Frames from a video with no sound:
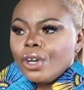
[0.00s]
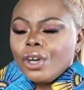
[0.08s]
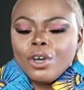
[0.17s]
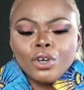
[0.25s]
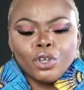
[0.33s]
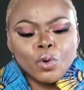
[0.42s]

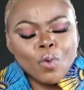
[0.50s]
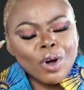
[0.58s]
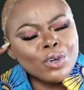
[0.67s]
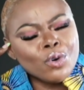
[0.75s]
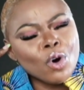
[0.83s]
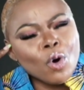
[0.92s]
Okay. You
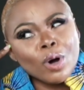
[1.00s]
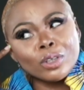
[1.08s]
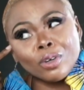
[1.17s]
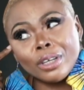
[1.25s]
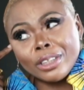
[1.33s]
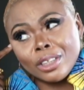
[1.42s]
want the whole world
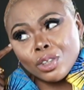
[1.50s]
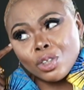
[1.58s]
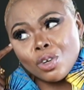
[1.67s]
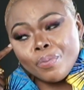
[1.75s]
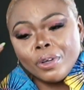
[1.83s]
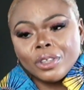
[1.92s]
to listen to
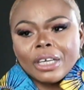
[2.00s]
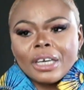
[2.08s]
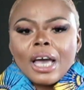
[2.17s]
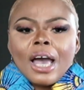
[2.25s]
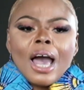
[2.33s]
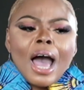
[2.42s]
your music,
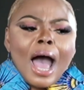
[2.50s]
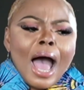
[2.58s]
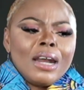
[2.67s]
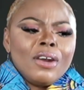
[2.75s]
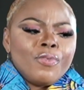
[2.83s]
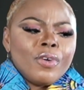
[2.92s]

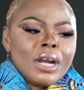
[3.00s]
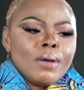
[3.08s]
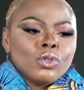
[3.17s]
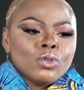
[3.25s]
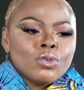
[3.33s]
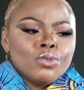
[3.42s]
and for
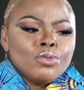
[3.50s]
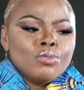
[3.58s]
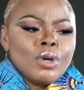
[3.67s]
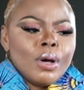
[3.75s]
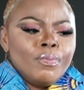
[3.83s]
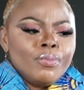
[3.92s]
them to
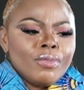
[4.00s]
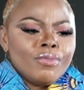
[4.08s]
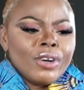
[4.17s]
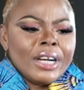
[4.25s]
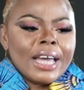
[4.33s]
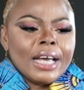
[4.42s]
um,
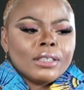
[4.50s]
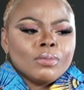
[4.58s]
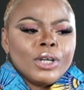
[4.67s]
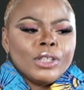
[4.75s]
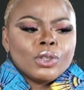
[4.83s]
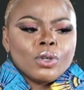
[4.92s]
really get
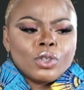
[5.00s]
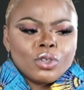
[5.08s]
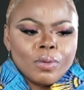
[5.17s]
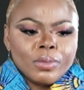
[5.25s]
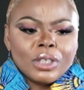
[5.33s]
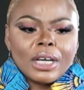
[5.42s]
more in touch with
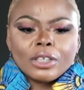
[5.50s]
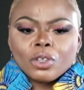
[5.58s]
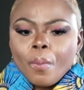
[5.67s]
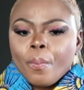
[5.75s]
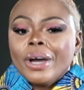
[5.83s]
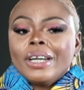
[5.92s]
the music. At
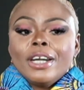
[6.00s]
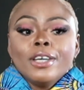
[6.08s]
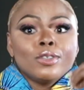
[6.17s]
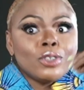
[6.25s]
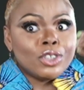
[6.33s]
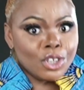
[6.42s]
some point, they
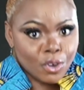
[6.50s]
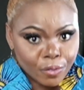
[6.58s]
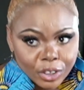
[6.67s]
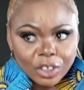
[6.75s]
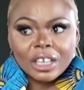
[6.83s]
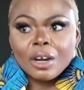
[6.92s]
need to see you
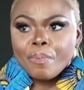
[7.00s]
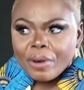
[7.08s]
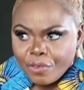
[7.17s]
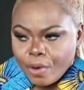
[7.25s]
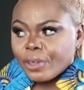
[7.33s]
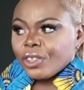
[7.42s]
physically
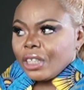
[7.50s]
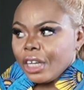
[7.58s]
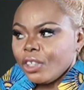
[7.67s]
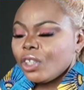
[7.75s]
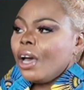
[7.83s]
perform on stage.